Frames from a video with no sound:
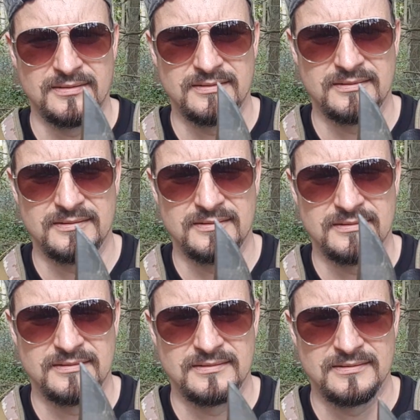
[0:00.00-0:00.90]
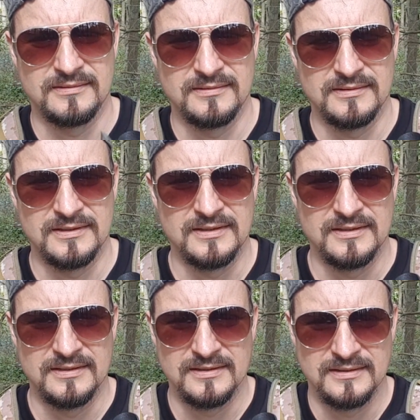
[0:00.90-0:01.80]

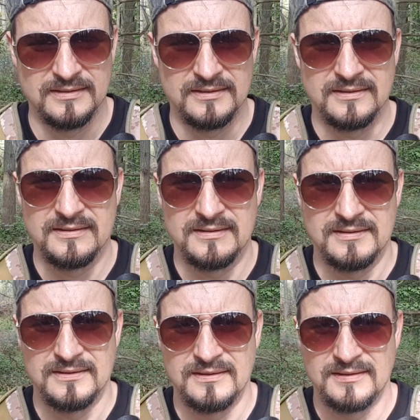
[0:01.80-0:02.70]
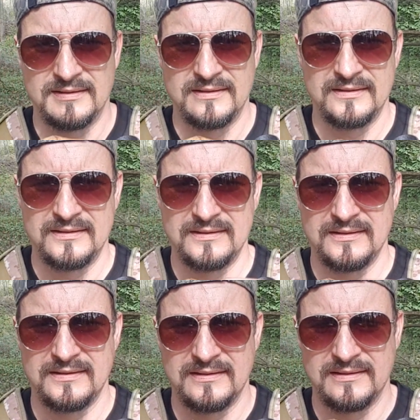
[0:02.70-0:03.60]

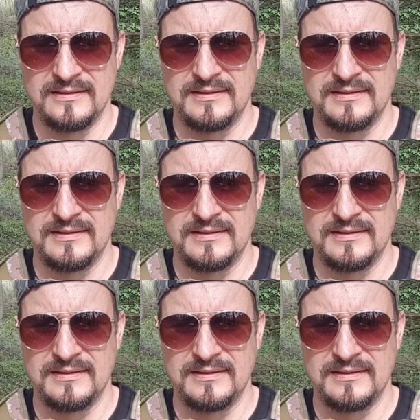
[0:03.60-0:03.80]
Nobody speaks.